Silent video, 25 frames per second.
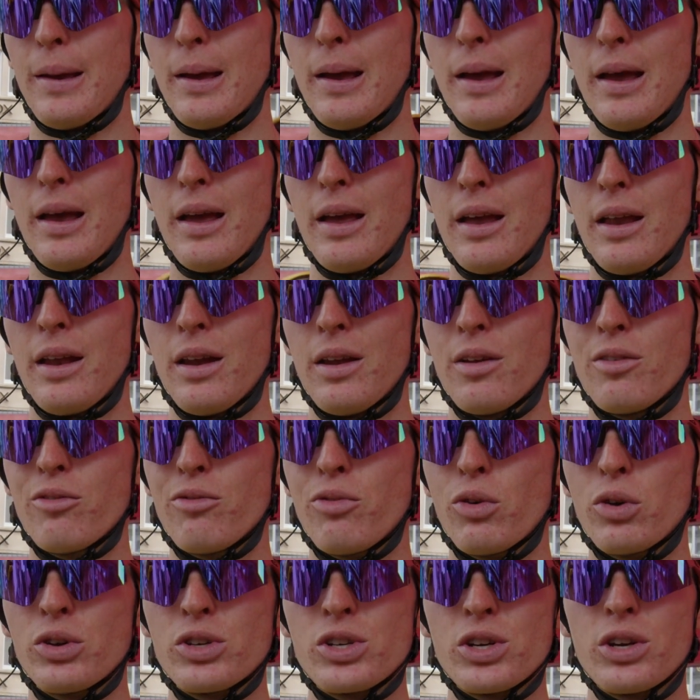And
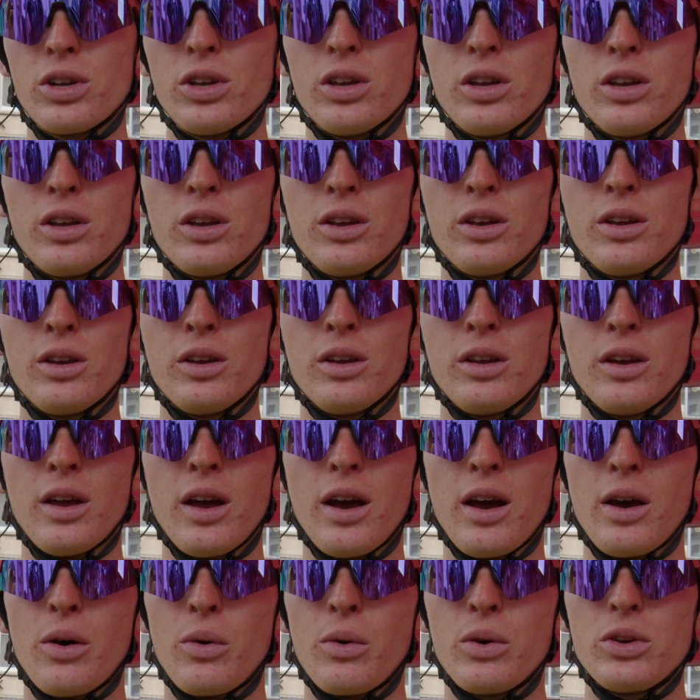unfortunately,
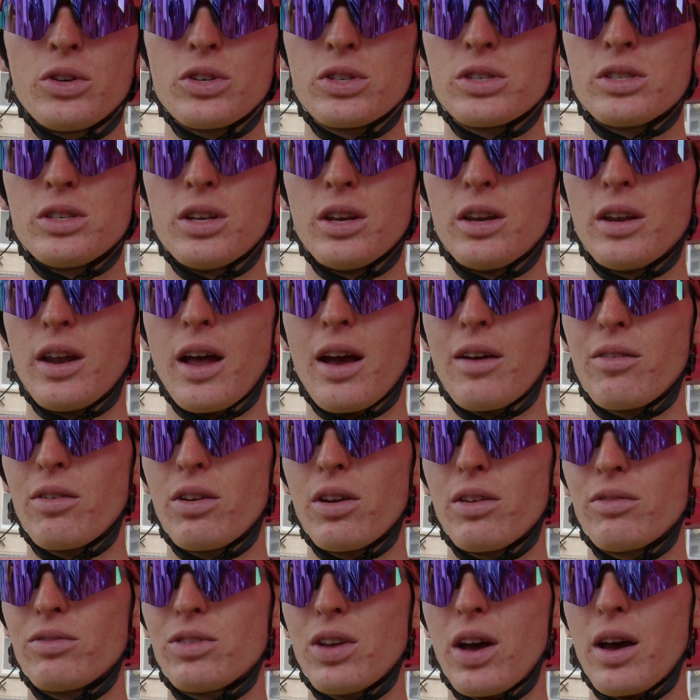yeah, we just didn't have
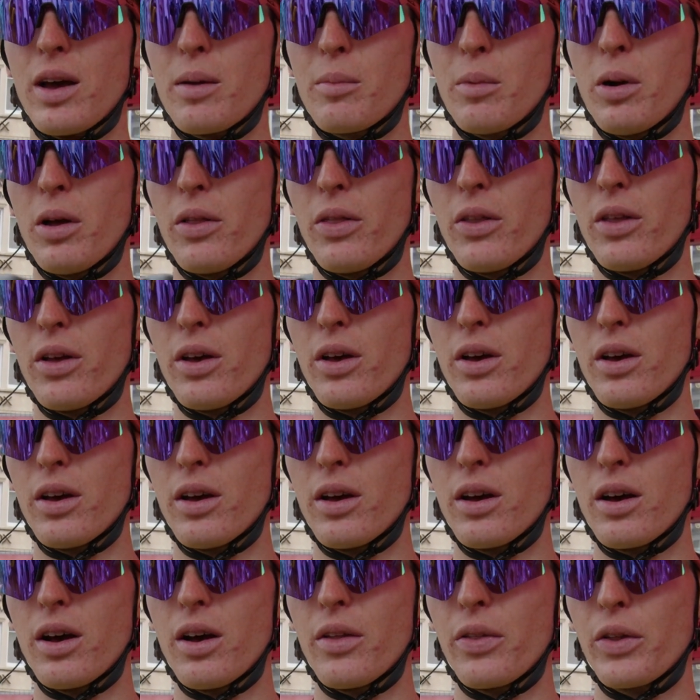enough time
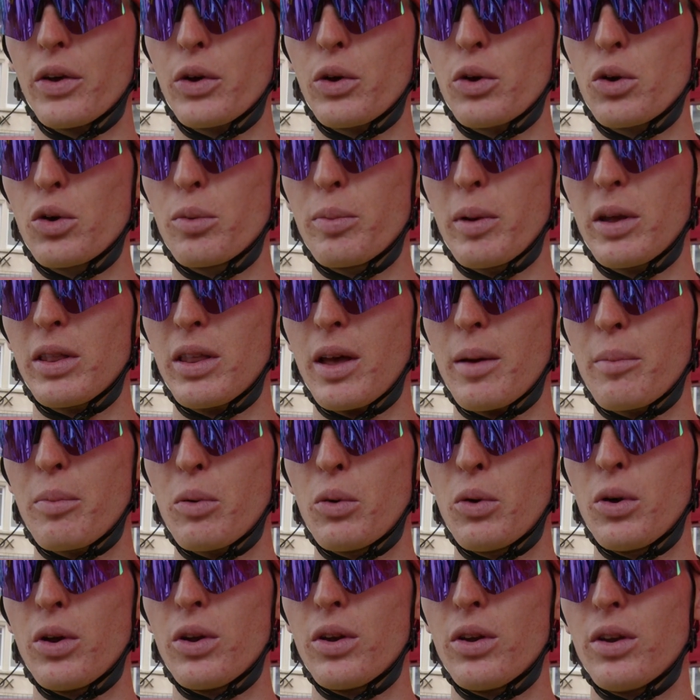on the group at that
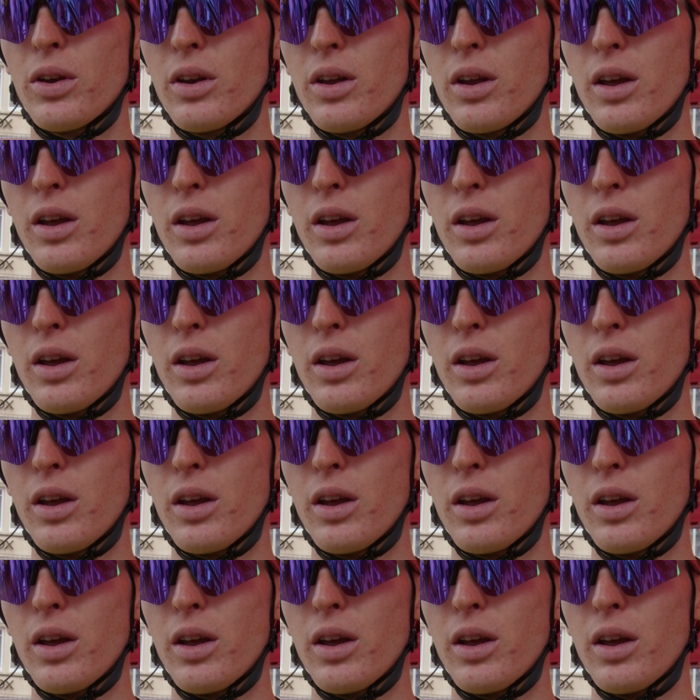point.